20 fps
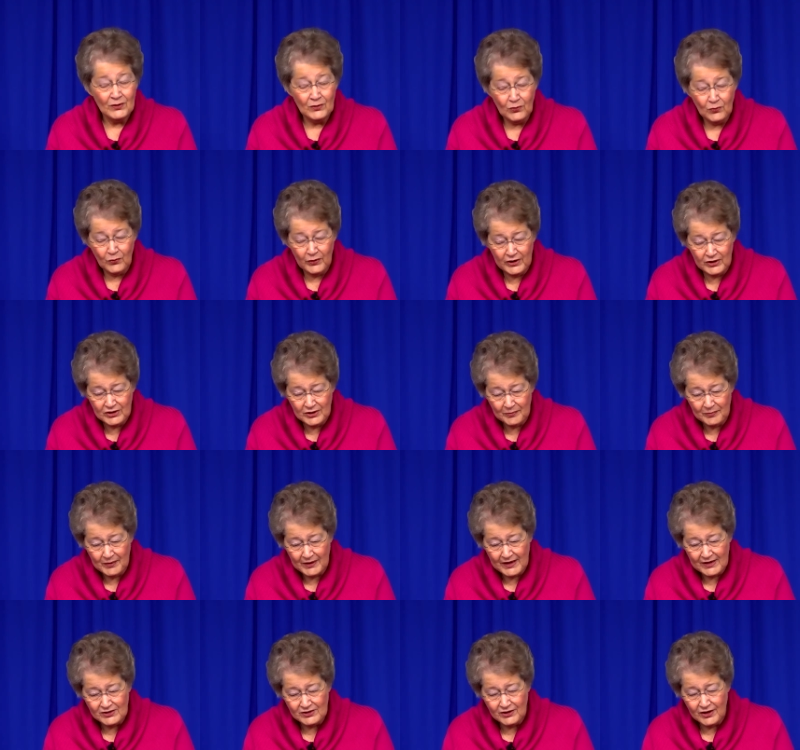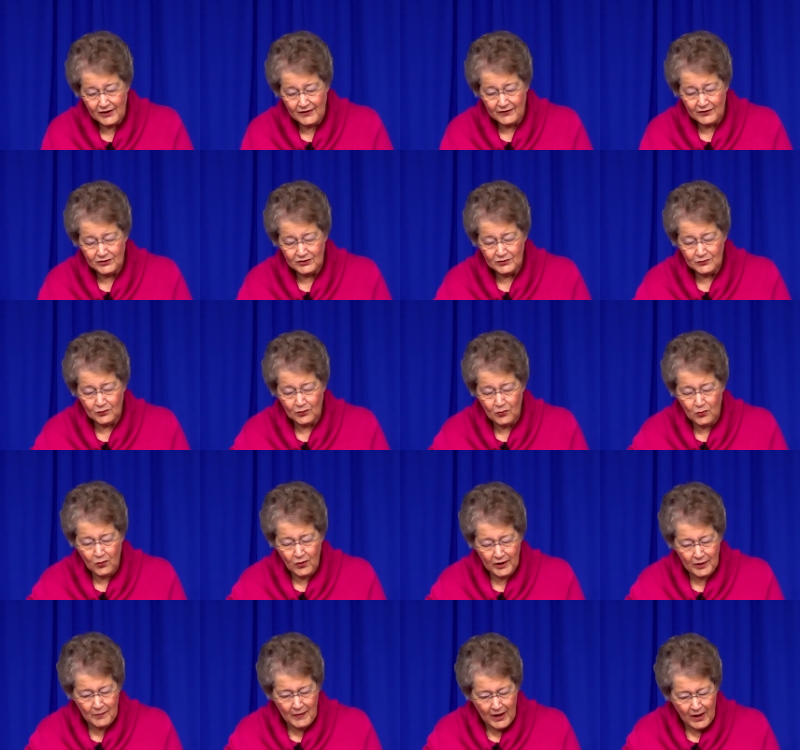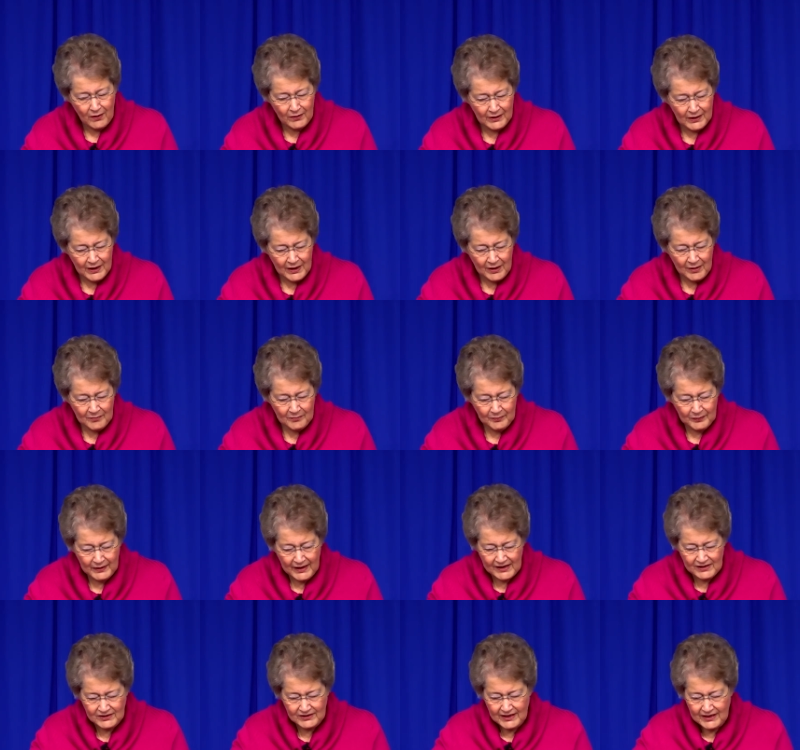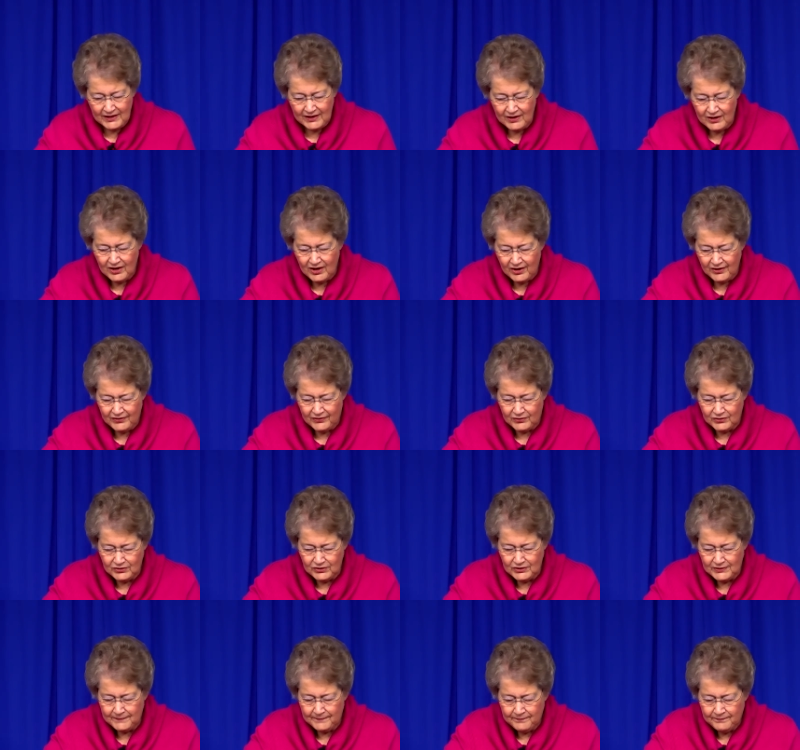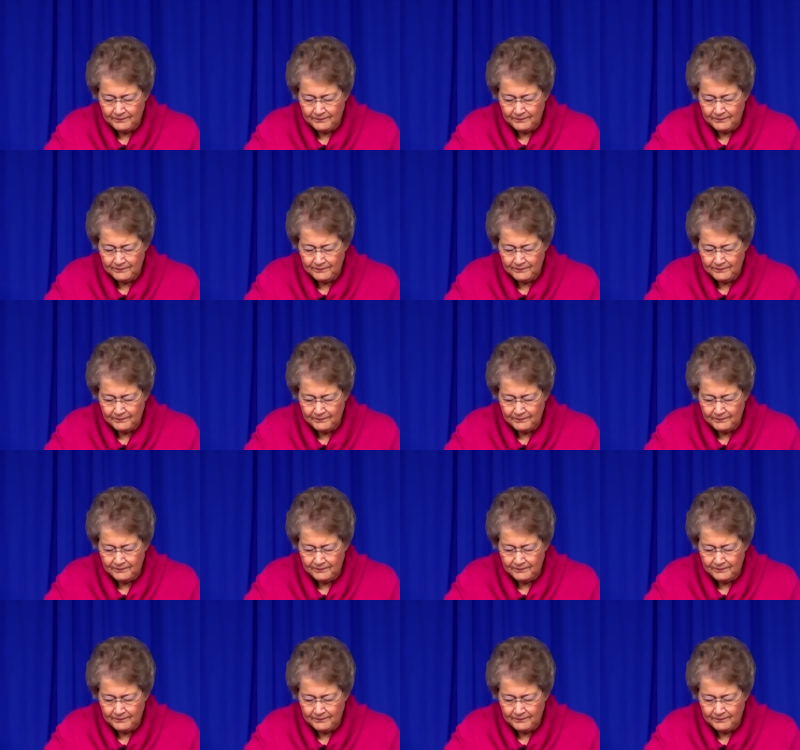We're to bless others. Well, what about blessing others?